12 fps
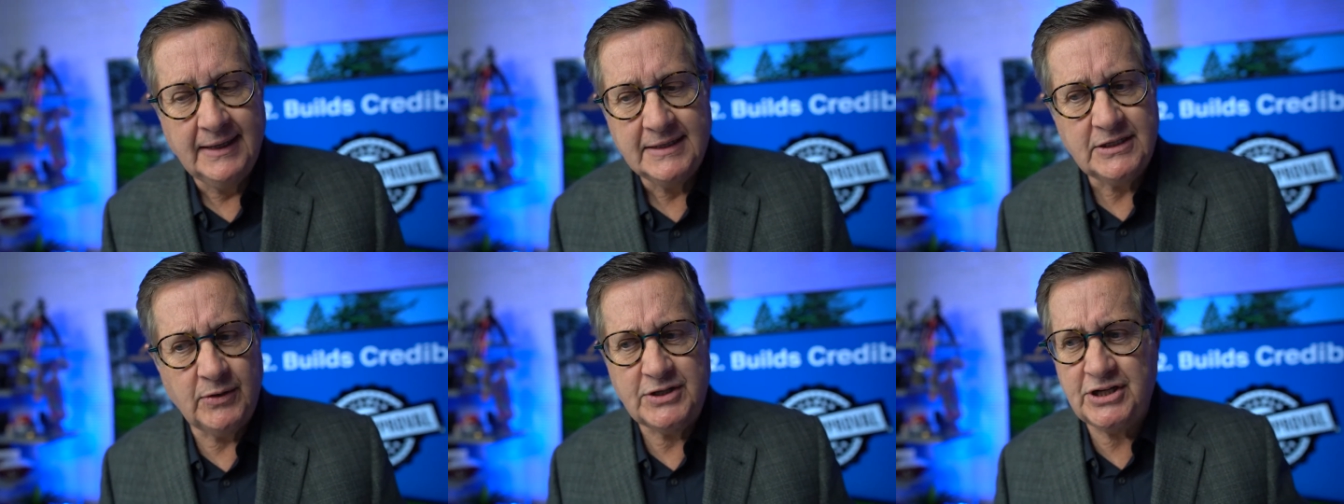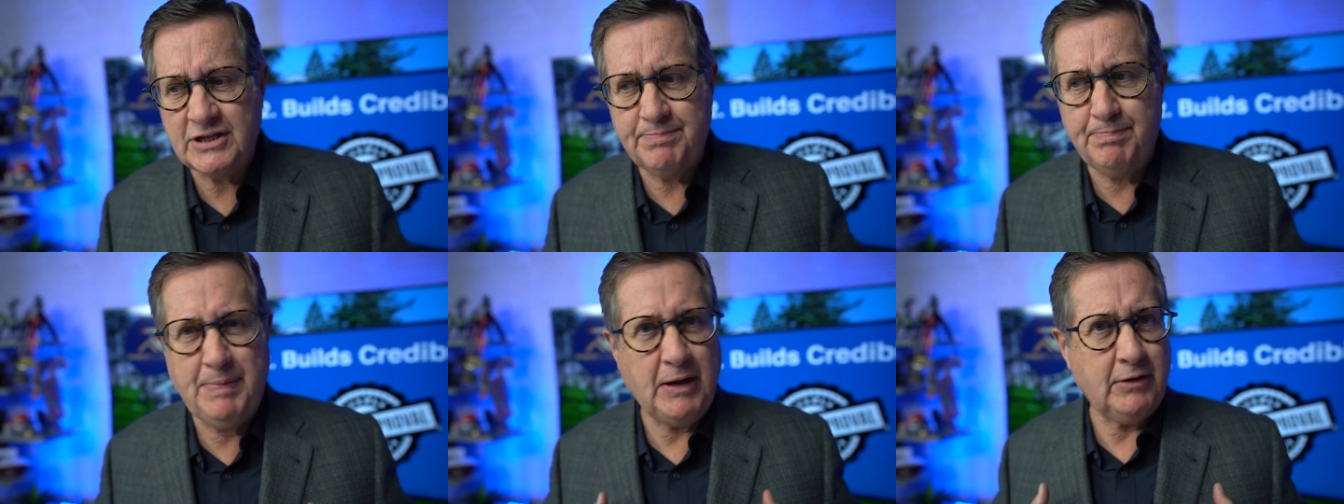So it just
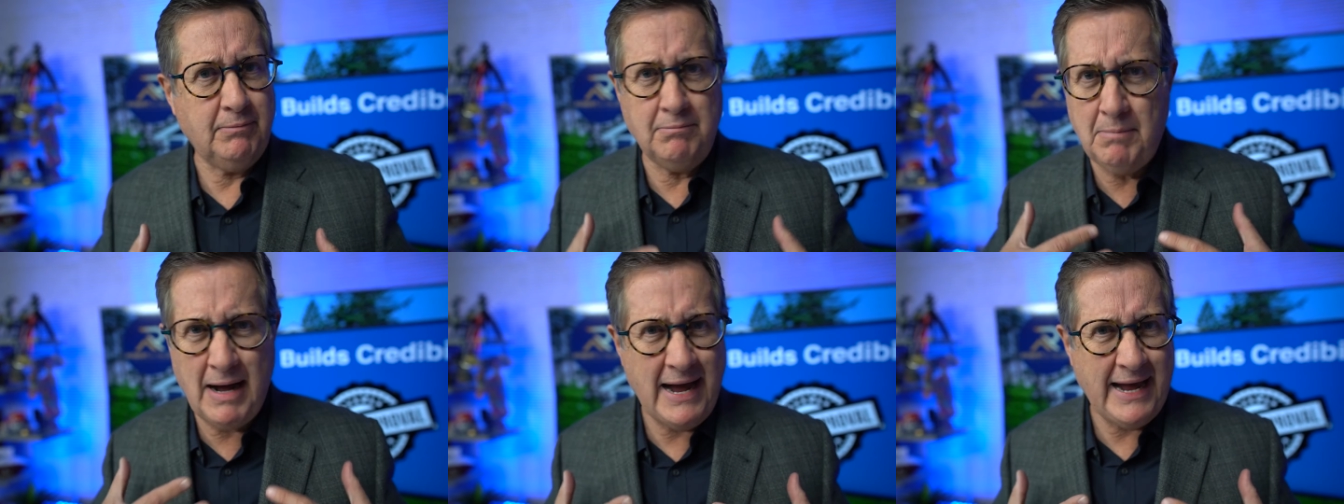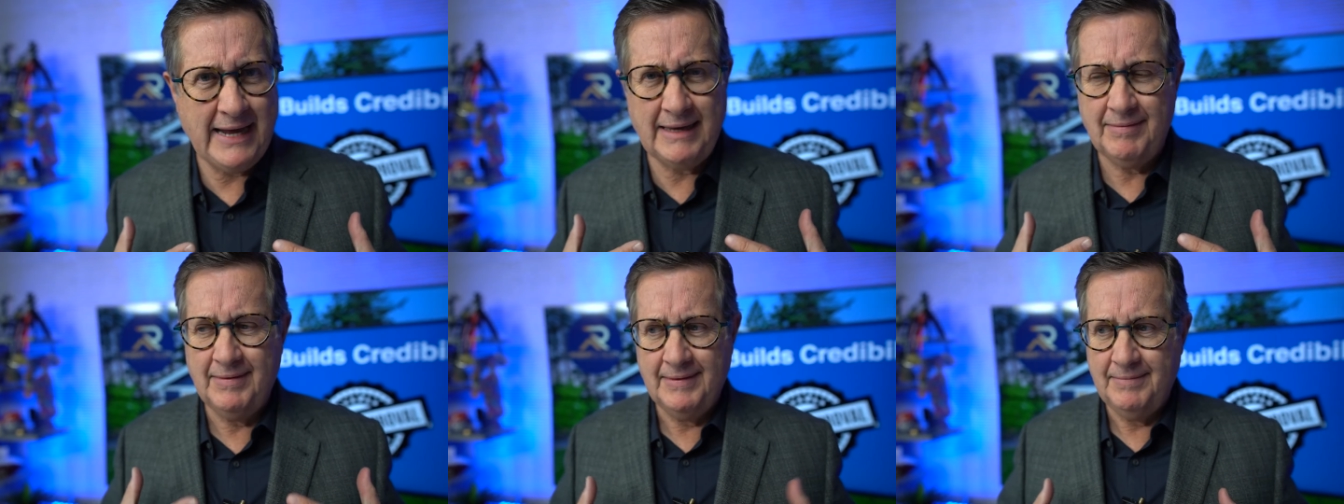built my
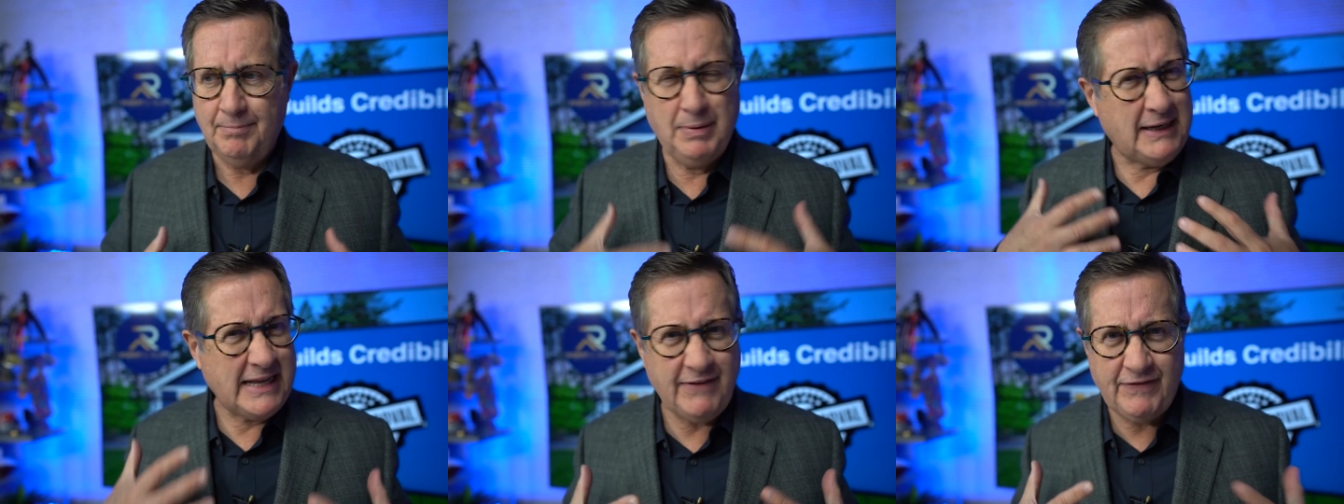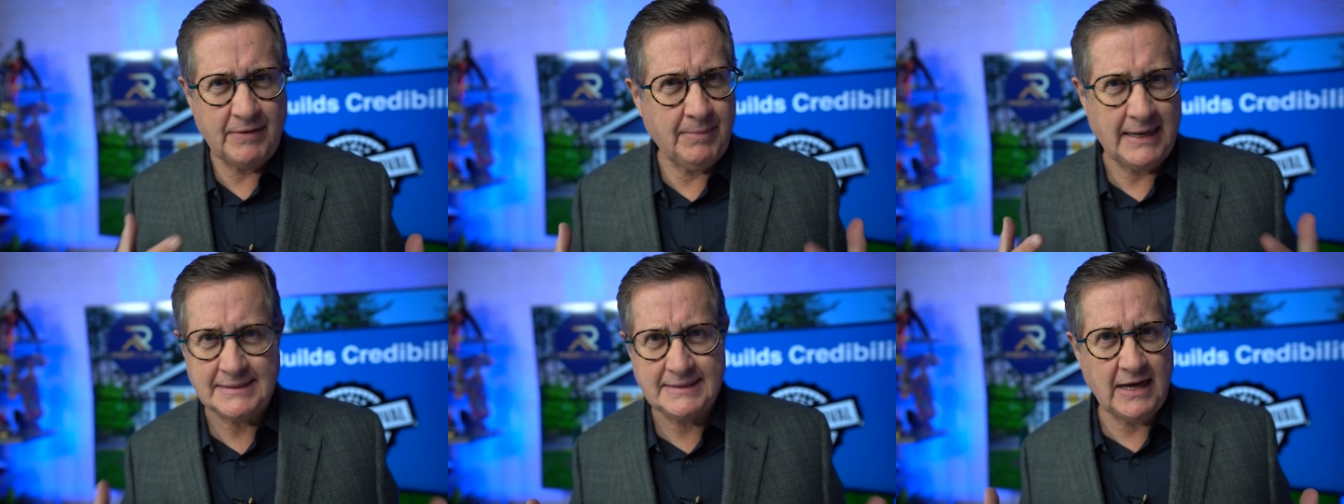belief in
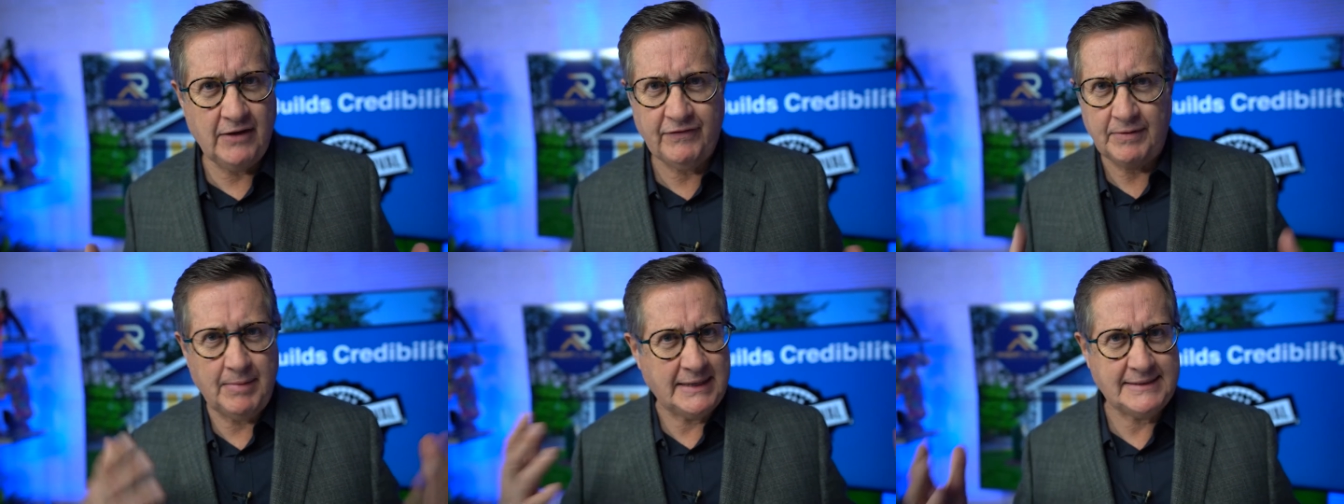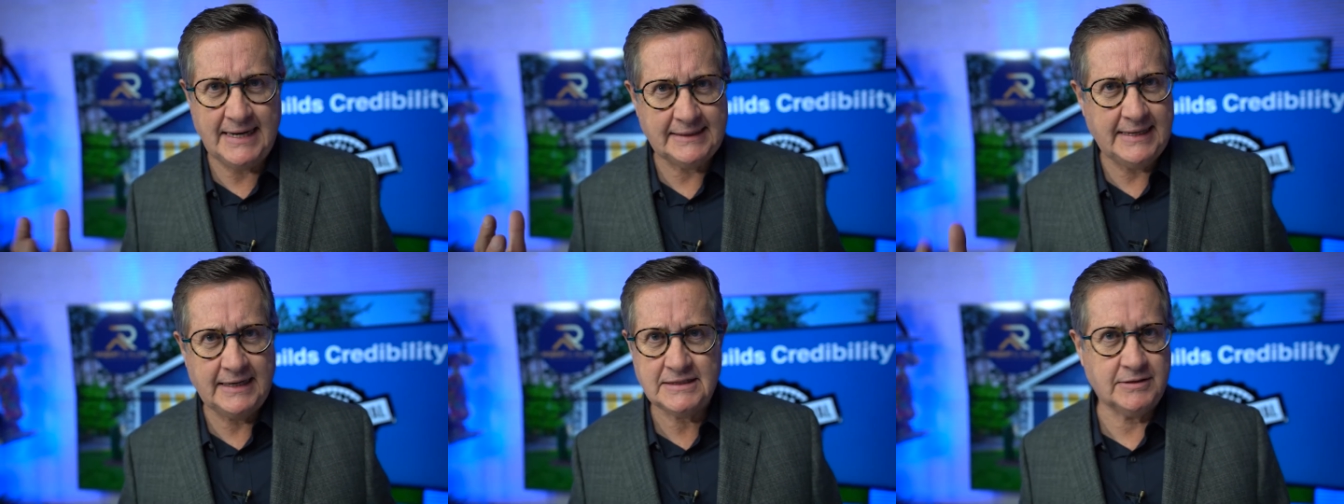myself and my
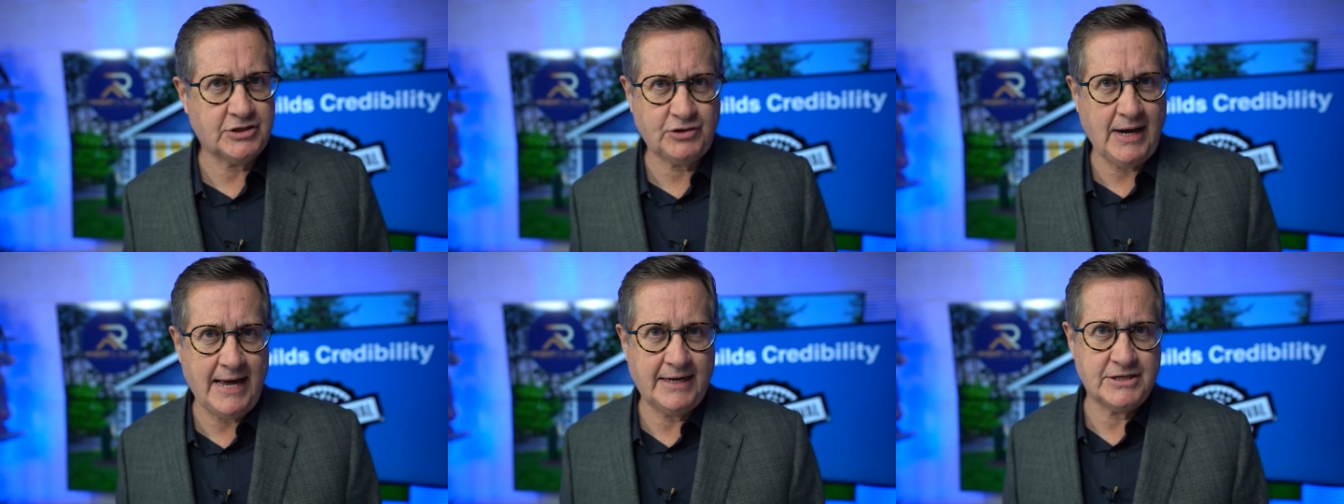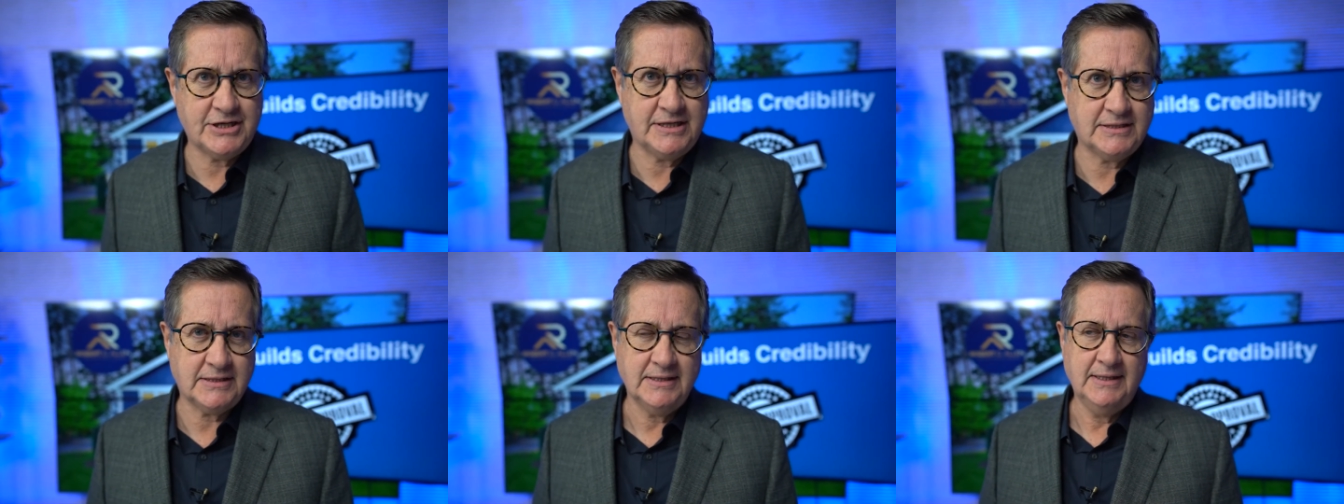techniques and
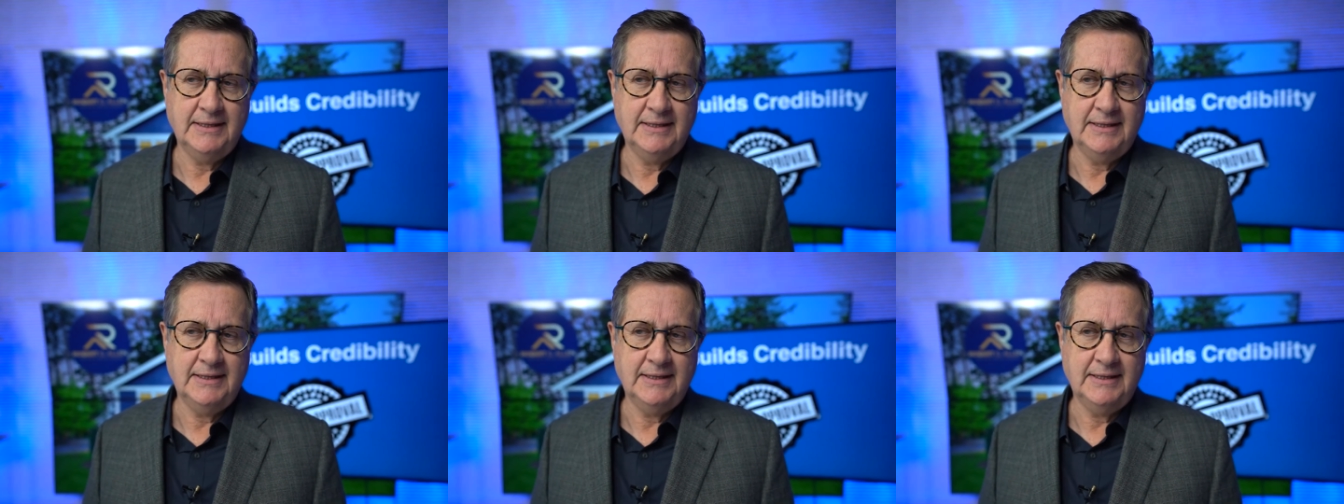strategies.